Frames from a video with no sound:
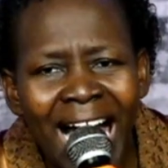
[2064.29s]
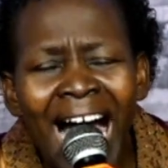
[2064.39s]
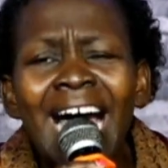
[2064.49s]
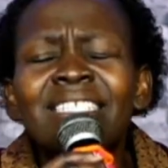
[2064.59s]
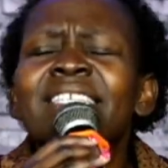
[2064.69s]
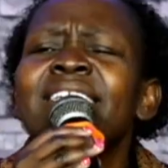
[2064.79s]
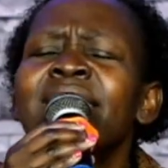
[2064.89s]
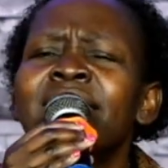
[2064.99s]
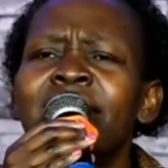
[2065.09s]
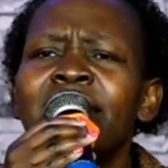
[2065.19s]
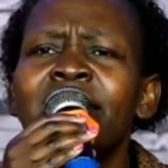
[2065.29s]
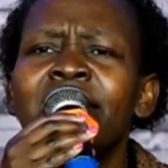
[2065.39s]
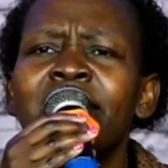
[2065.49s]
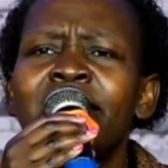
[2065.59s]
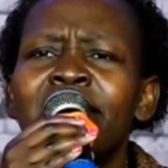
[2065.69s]
Ask,
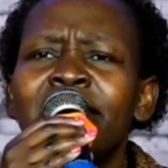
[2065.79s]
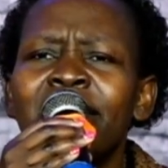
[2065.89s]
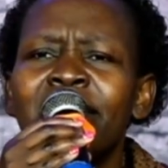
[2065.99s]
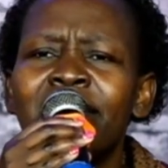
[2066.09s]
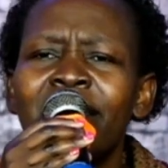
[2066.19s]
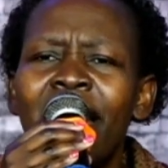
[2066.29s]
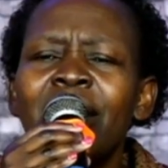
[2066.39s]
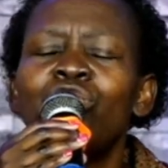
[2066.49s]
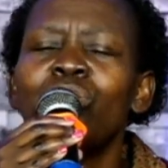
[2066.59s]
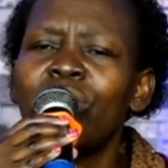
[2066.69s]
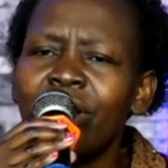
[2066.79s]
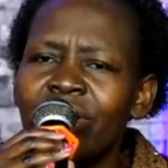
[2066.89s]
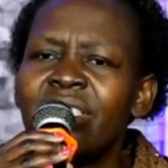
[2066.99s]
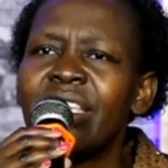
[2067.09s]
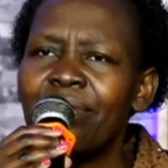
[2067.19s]
and you'll
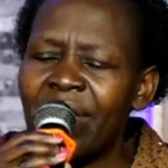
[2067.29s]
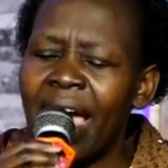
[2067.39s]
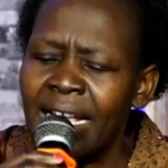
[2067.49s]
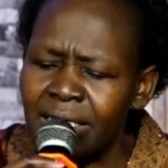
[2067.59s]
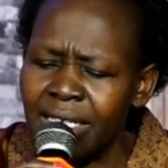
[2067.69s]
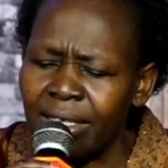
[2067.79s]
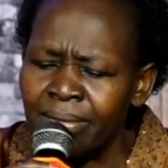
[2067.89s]
receive the answer.